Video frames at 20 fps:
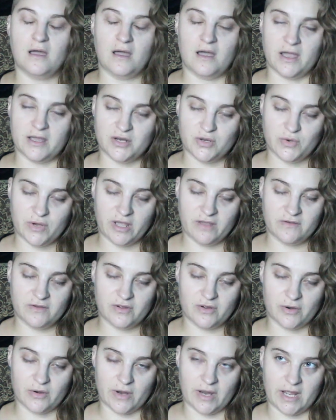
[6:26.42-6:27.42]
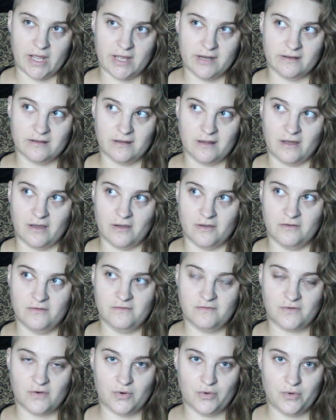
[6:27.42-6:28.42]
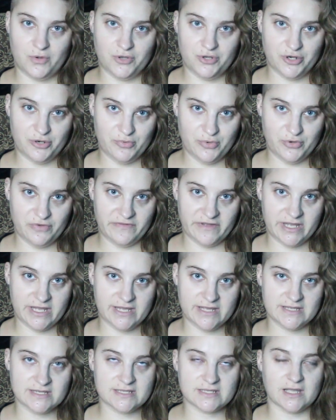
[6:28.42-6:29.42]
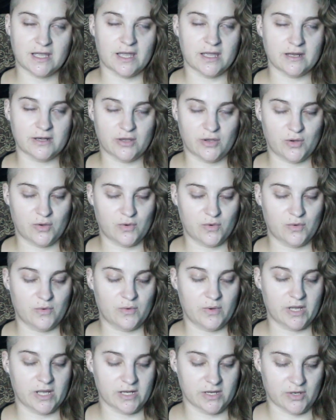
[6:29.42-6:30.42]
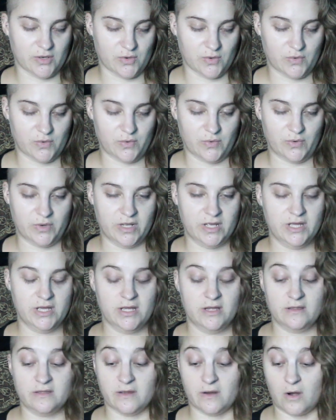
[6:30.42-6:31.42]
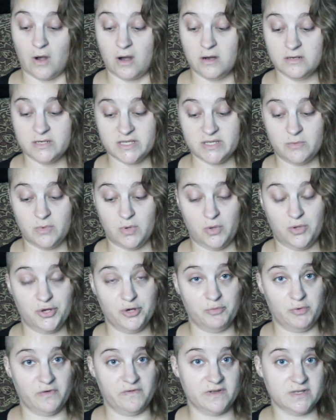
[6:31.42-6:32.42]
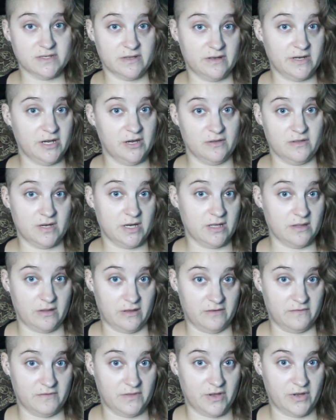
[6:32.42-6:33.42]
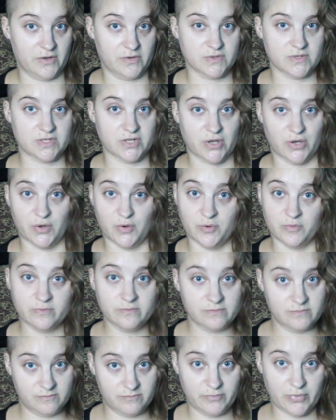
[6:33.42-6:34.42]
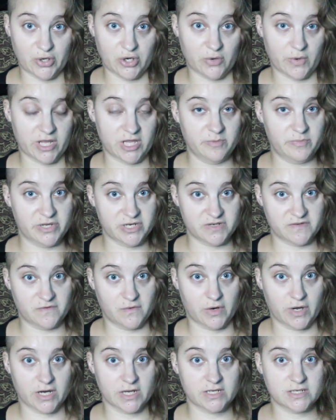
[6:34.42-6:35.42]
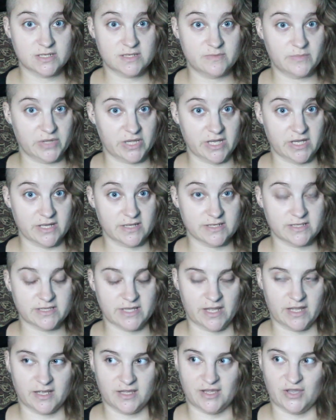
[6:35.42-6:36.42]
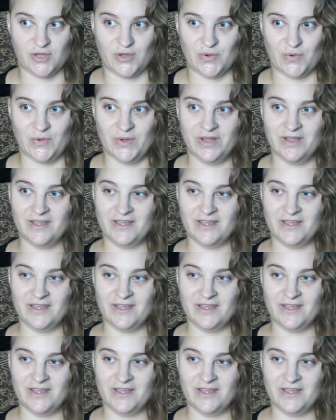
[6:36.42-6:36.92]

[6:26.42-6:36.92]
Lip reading: I don't have a great love for older movies. I know. There are some older movies on here that I love, though, so put away the pitchforks, please, thank you.